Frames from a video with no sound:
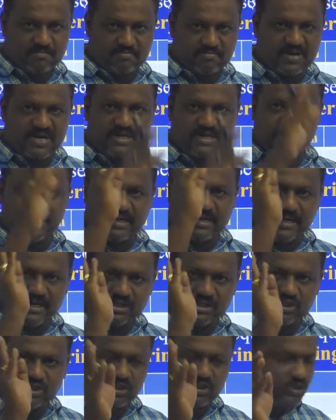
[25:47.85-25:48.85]
But in
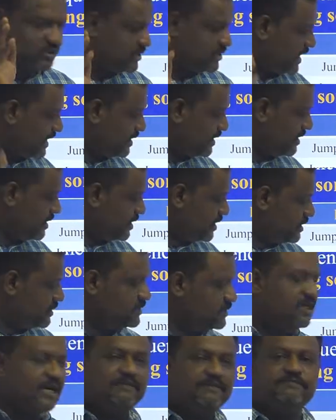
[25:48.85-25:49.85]
addition to that,
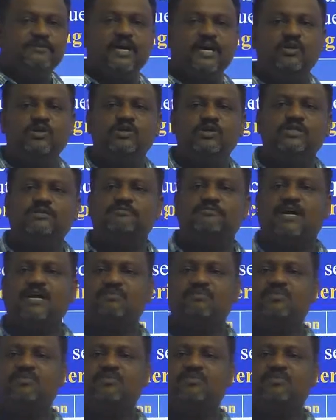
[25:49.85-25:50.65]
here we are doing one